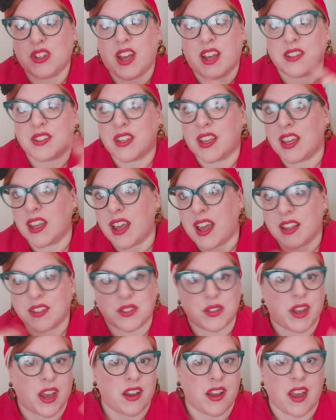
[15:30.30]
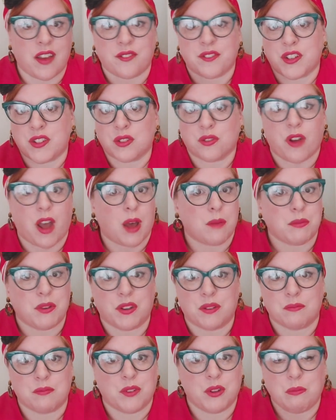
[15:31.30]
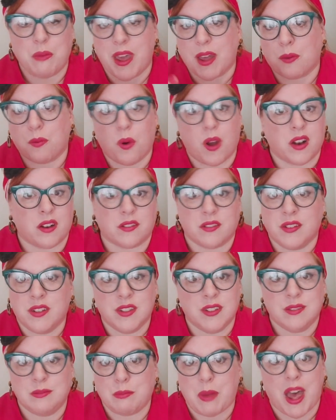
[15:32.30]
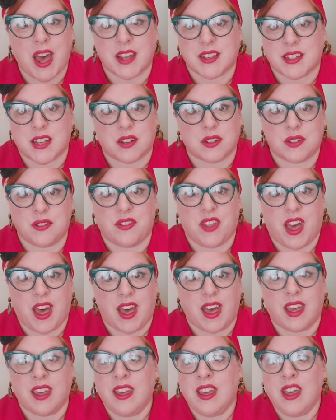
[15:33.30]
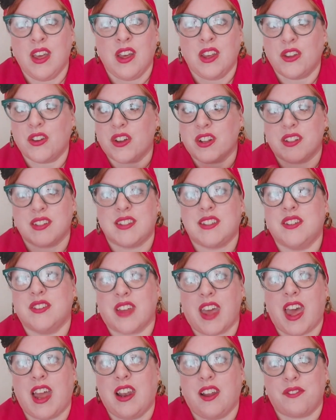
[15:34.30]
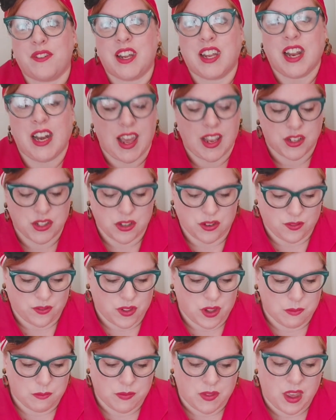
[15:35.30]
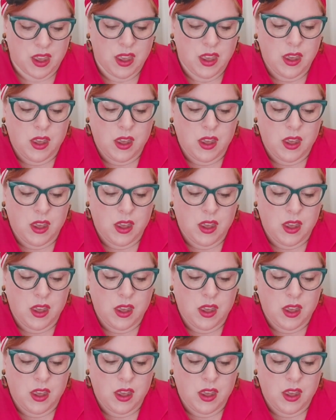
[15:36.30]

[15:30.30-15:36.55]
as you get every scrap, you make one pad out of that. You're going to still get a lovely collection of them.